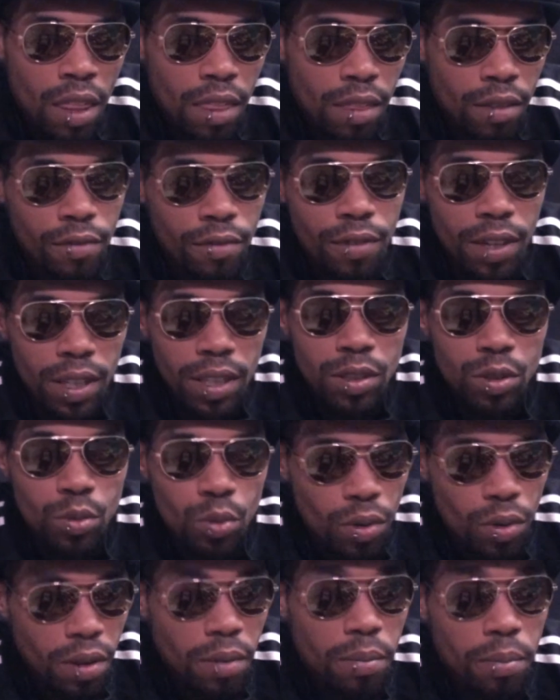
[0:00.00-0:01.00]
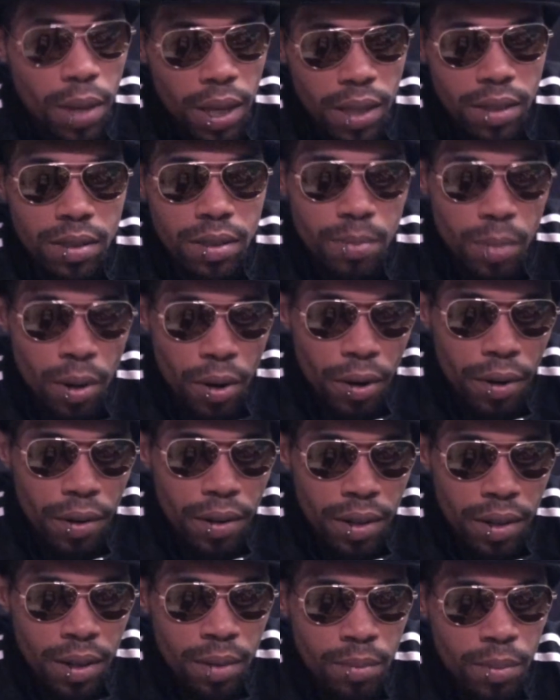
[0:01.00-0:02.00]
The villains were the best
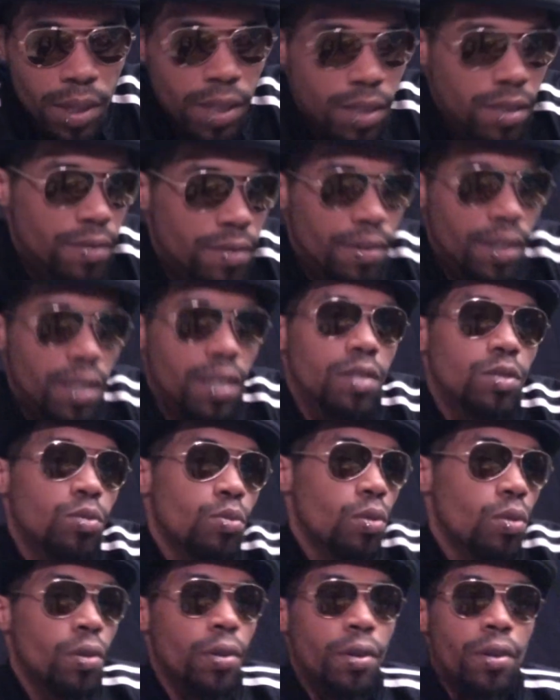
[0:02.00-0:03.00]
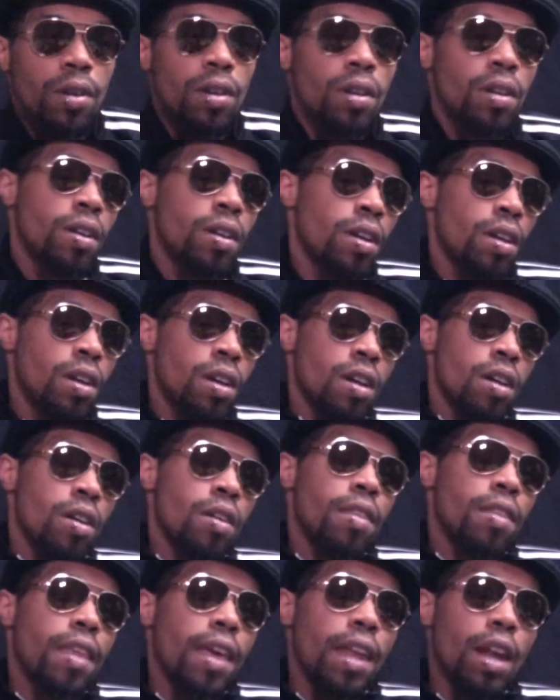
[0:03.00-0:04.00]
part because the villains were
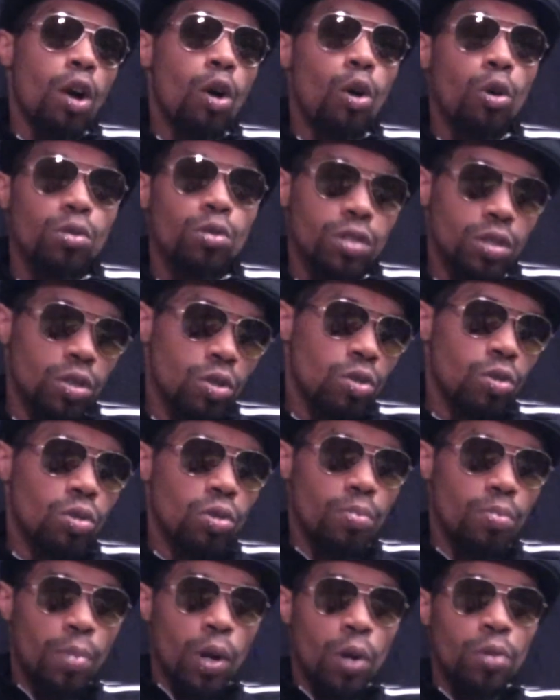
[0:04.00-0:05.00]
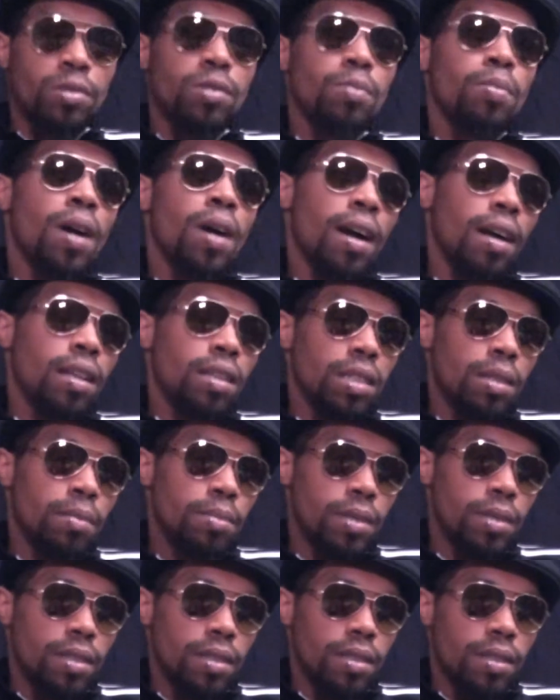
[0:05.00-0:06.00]
that old school
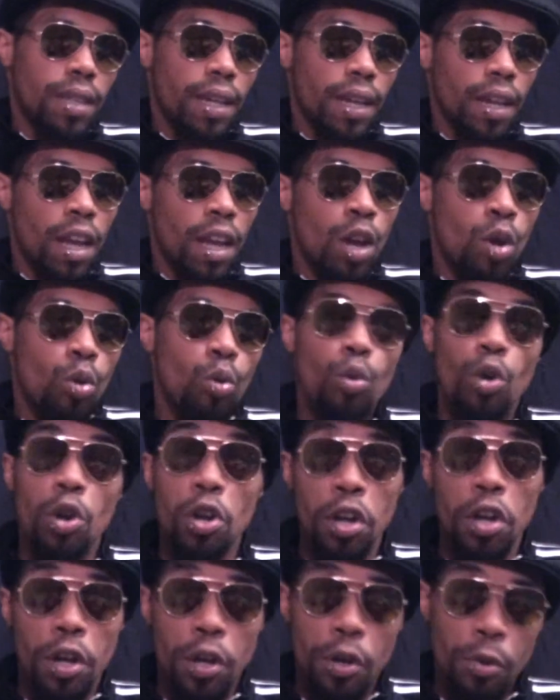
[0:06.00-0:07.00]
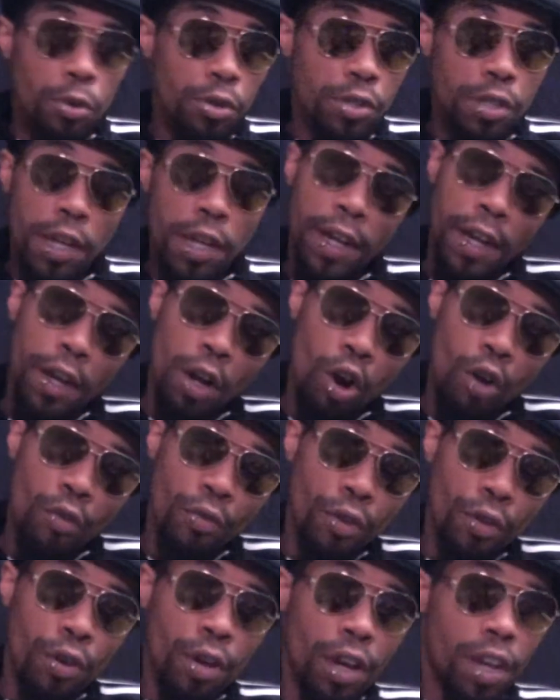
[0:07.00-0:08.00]
post-apocalyptic, like, we're here, we're taking
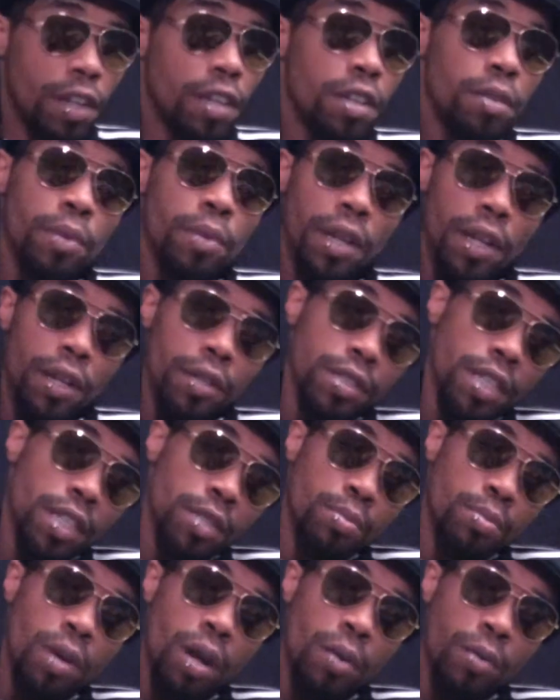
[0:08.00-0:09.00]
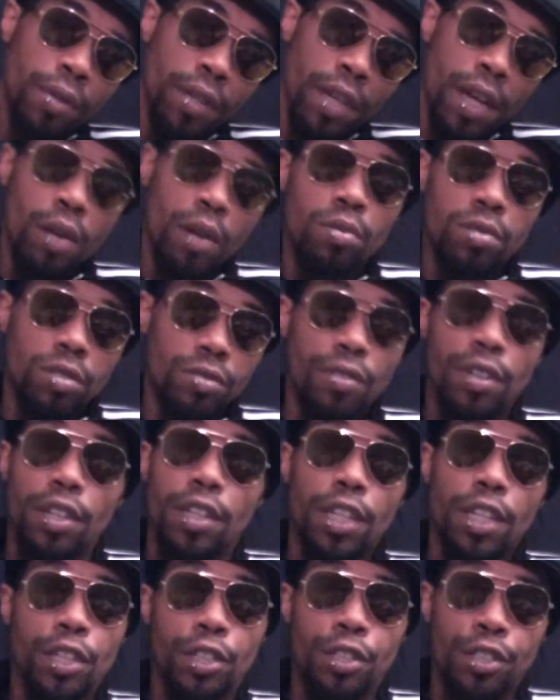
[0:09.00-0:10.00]
over, and anybody else has a problem with that, we'll just fucking kill